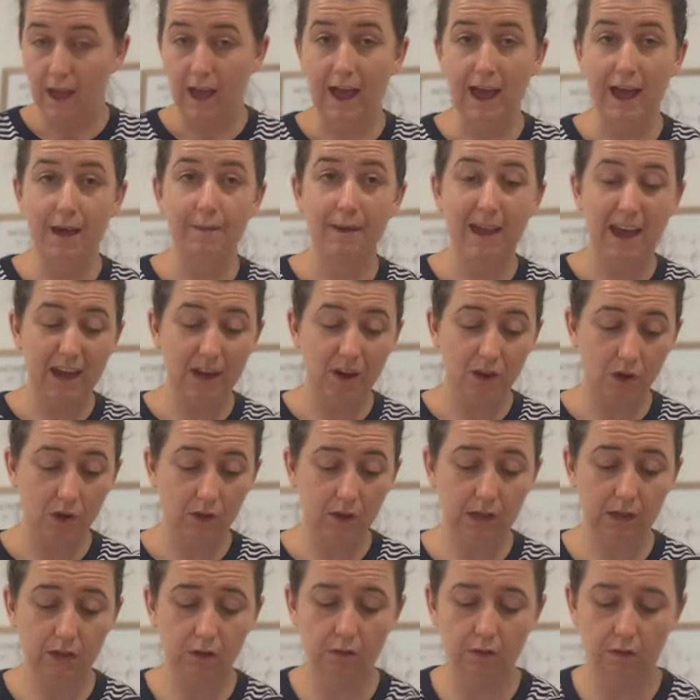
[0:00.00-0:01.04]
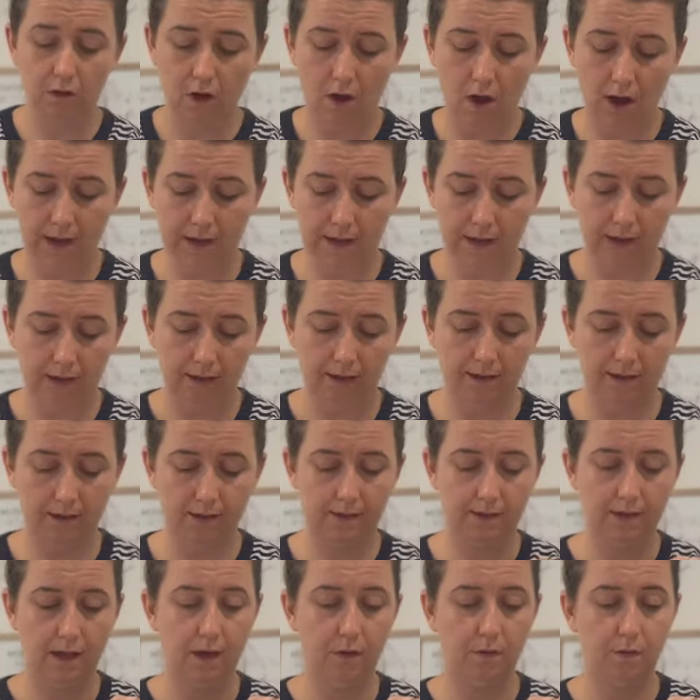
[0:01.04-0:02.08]
Um, and it only took nine days to
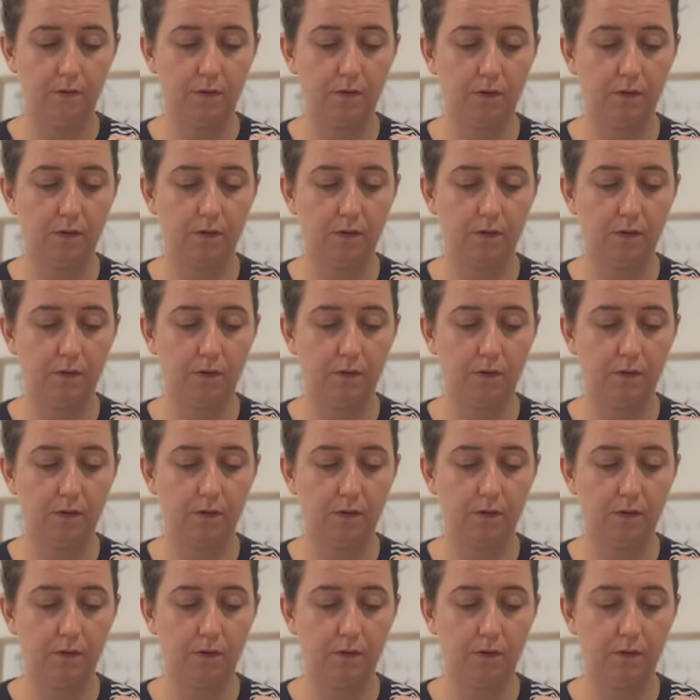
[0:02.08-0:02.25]
sell.